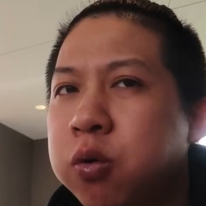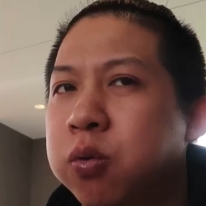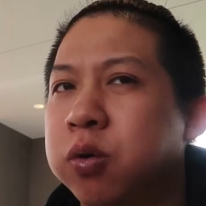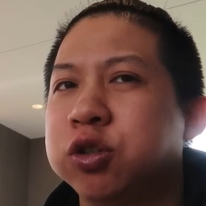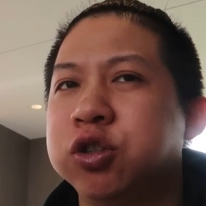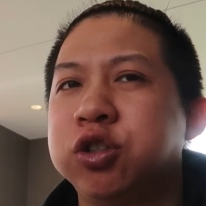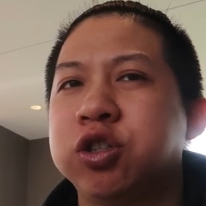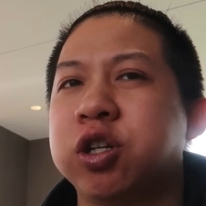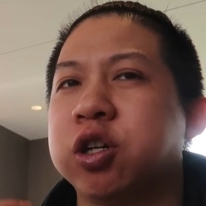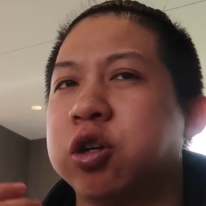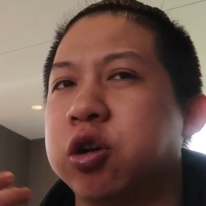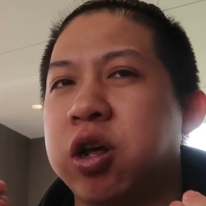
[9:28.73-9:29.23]

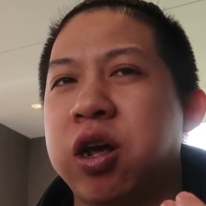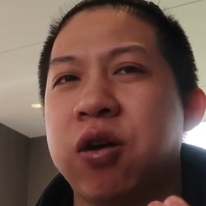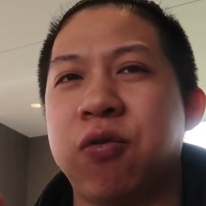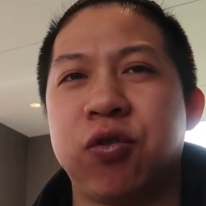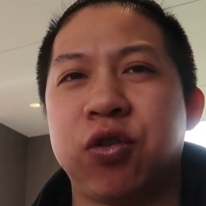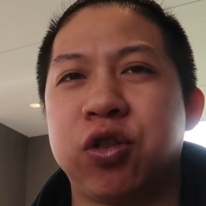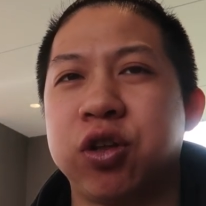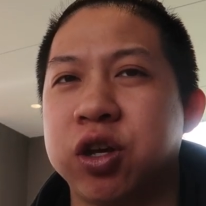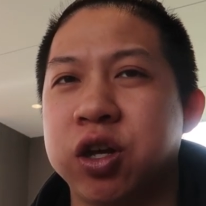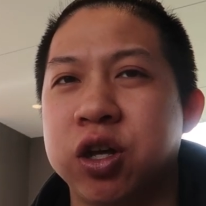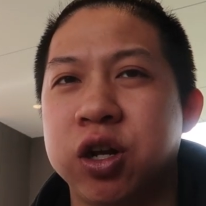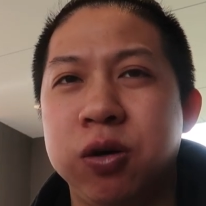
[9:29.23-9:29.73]
Once you get
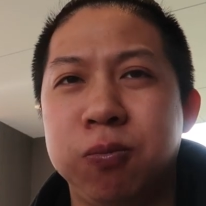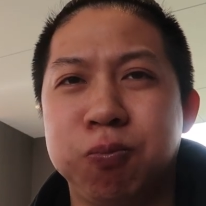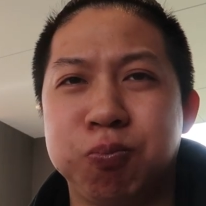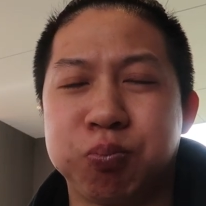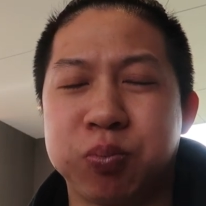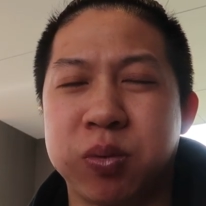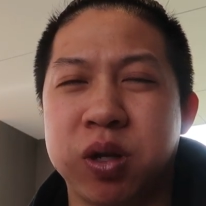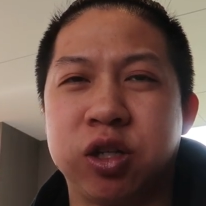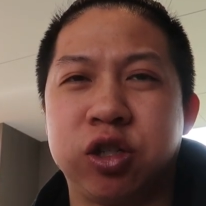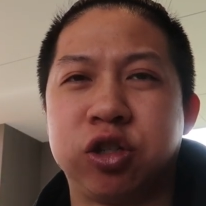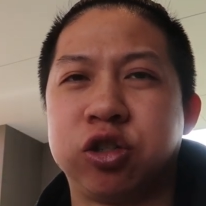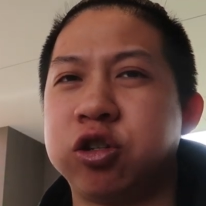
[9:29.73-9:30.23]
everything in it,
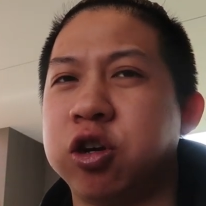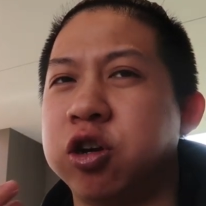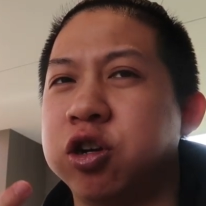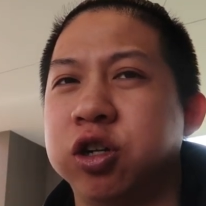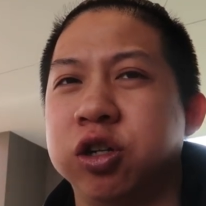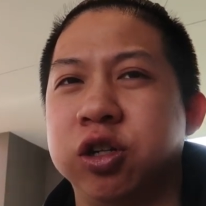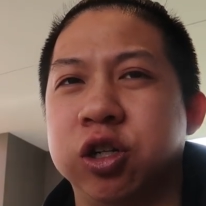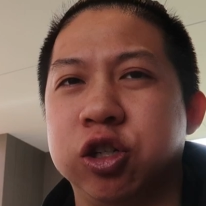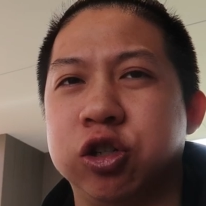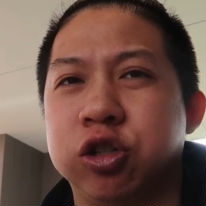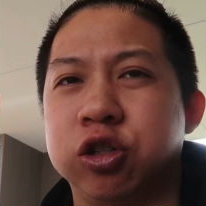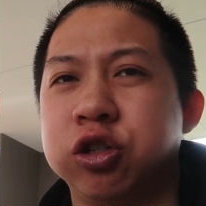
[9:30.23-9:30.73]
it's so
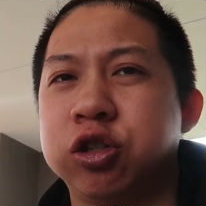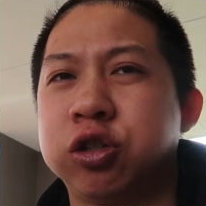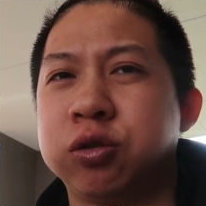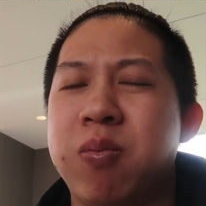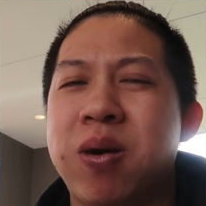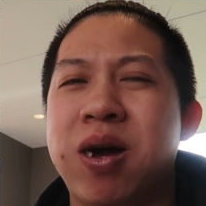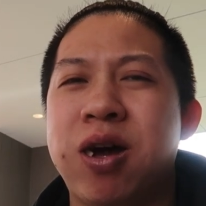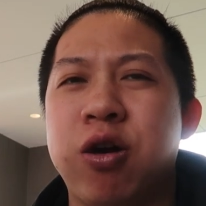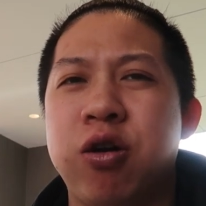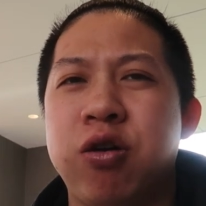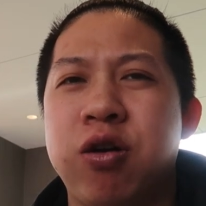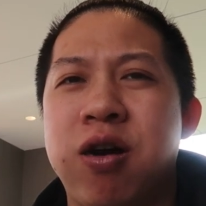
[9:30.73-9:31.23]
delicious. The
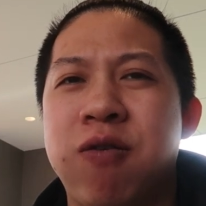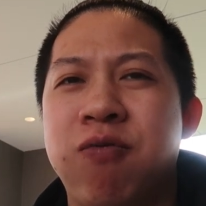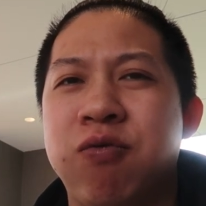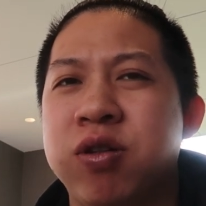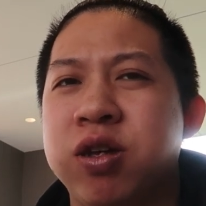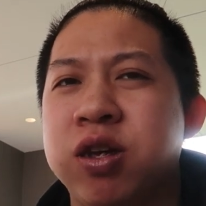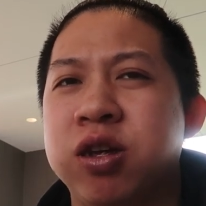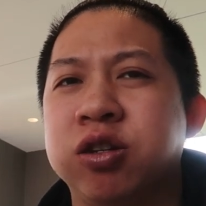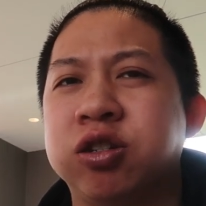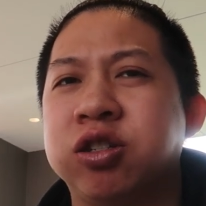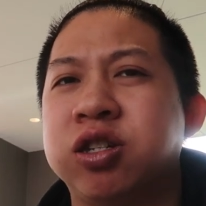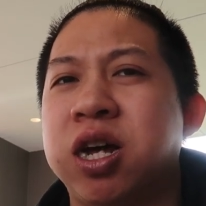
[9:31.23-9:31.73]
mayo
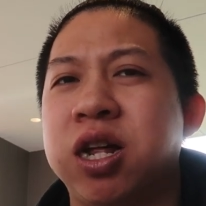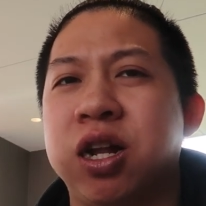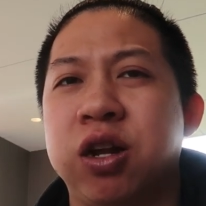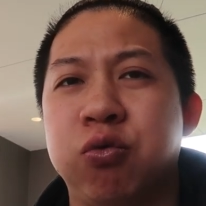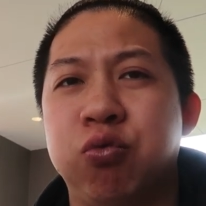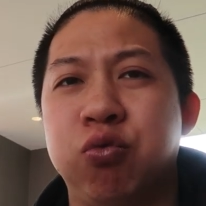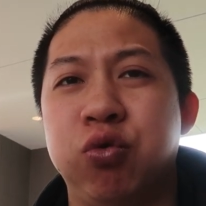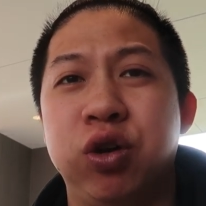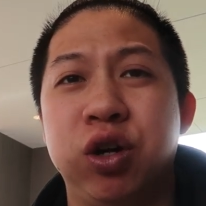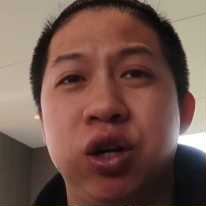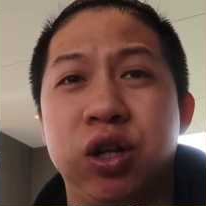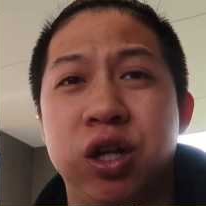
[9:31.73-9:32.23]
and the
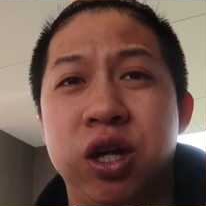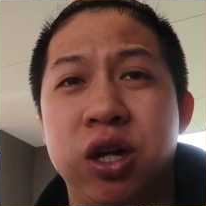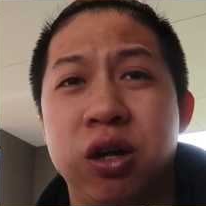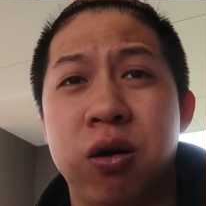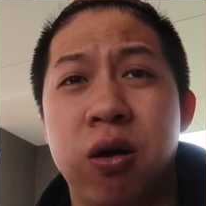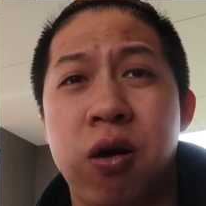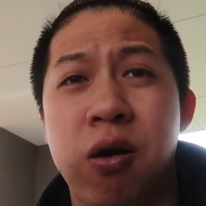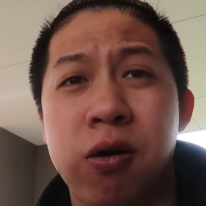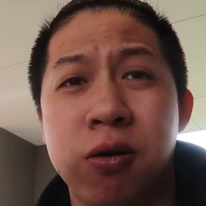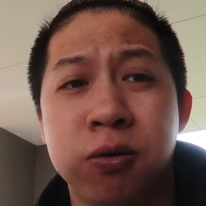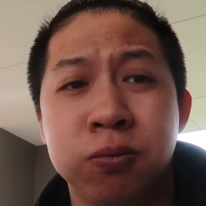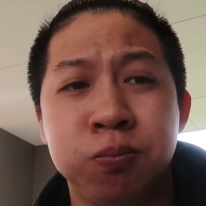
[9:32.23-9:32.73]
salad really
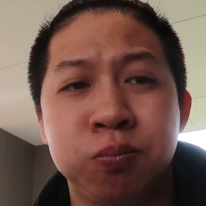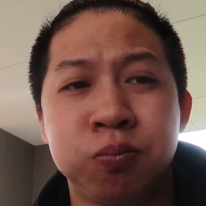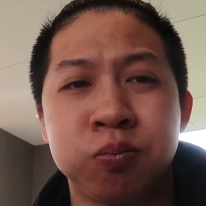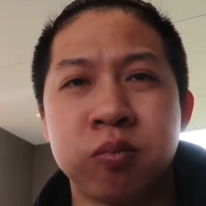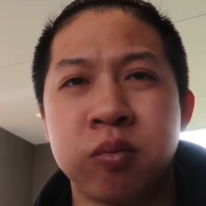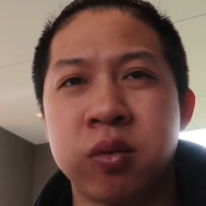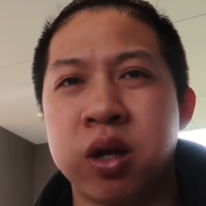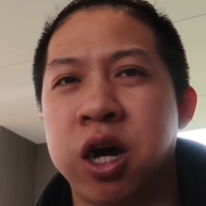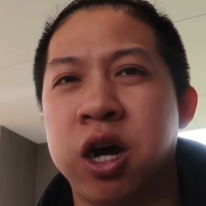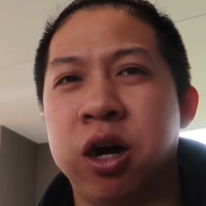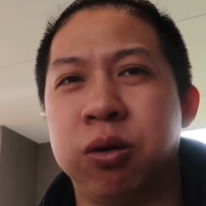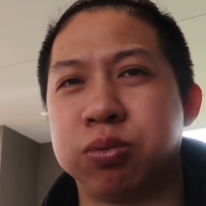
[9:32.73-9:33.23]

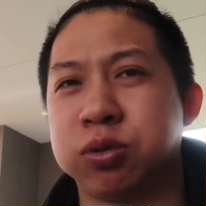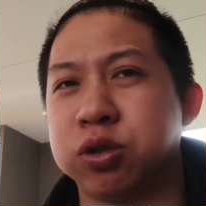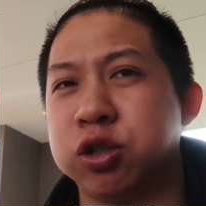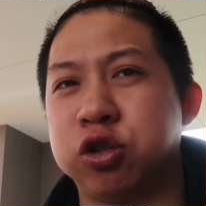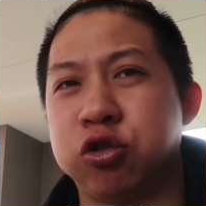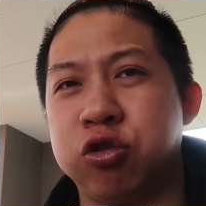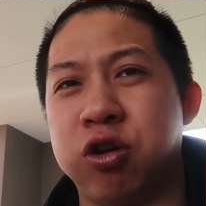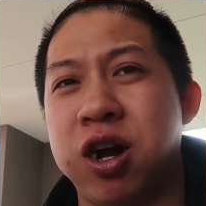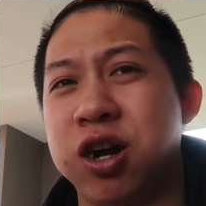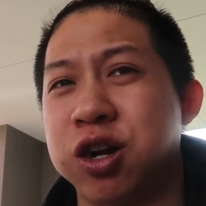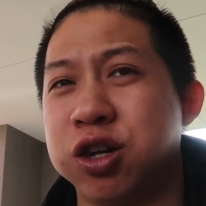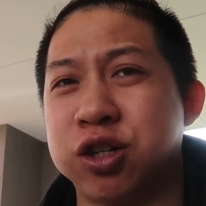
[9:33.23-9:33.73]
helps the
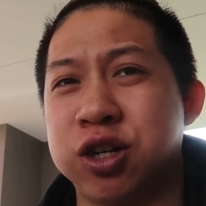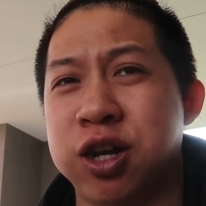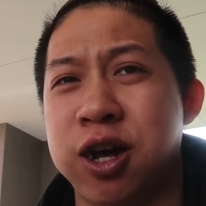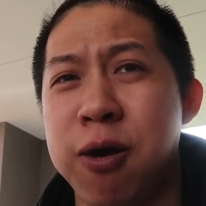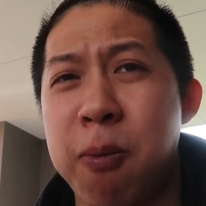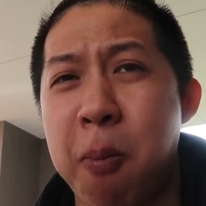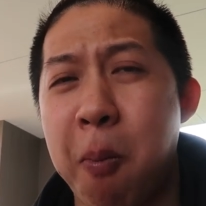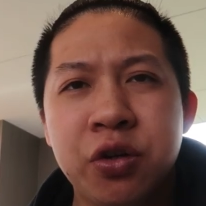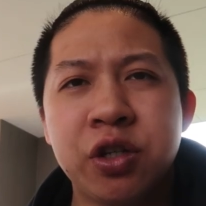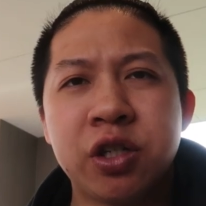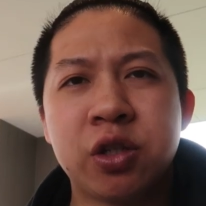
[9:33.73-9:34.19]
dryness out.